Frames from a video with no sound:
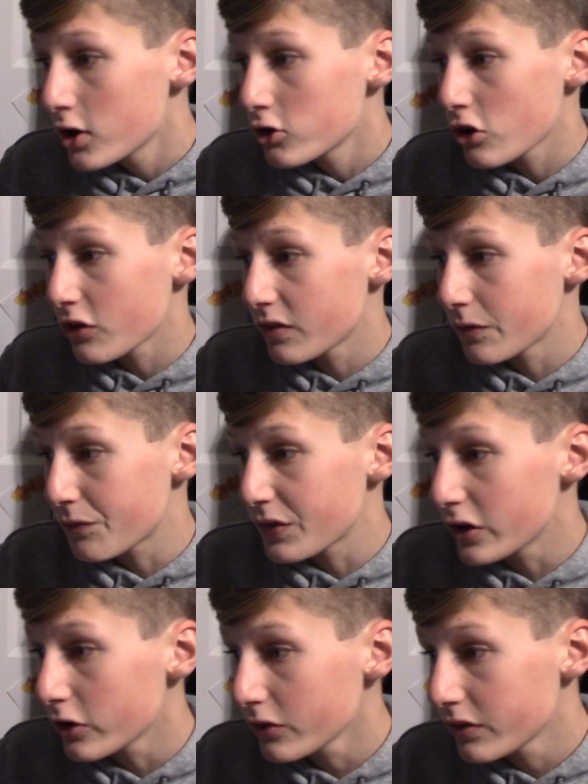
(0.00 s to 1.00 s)
Justin
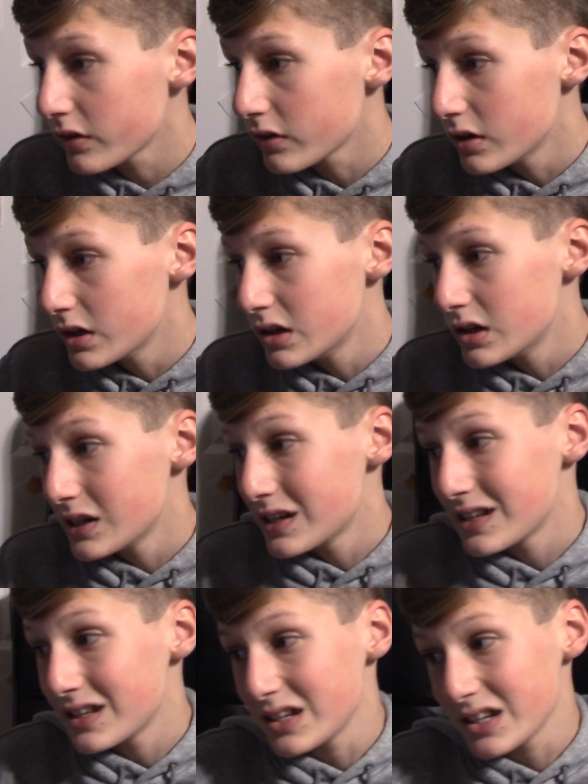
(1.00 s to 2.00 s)
Fields,
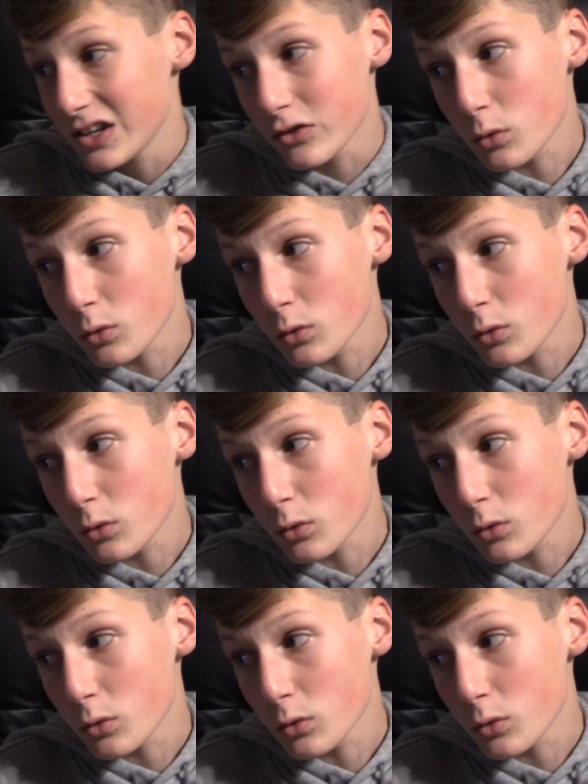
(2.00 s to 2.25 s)
he's